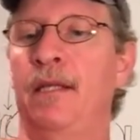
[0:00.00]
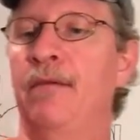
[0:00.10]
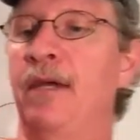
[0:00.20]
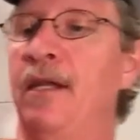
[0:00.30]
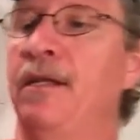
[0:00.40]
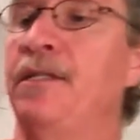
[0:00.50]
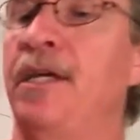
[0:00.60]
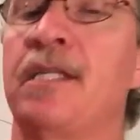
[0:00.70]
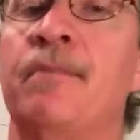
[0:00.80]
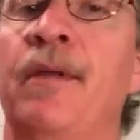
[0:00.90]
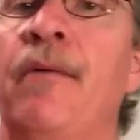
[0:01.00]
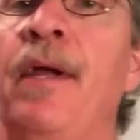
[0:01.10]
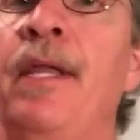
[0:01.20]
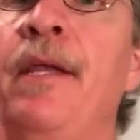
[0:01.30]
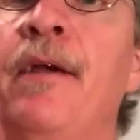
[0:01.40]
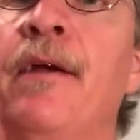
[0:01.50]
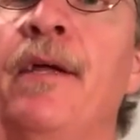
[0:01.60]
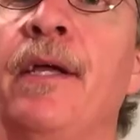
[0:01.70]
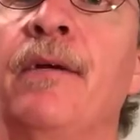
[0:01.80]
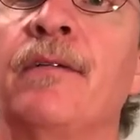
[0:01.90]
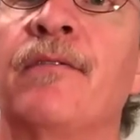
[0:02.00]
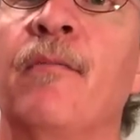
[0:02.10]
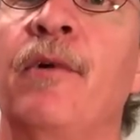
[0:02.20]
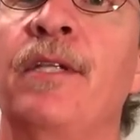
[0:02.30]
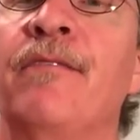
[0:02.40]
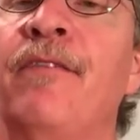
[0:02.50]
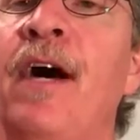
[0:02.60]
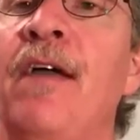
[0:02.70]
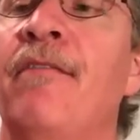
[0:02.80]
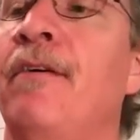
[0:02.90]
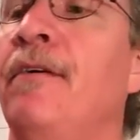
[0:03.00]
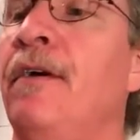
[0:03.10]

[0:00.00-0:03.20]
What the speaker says: They've got an adjustment right here. It goes from 1 to 5.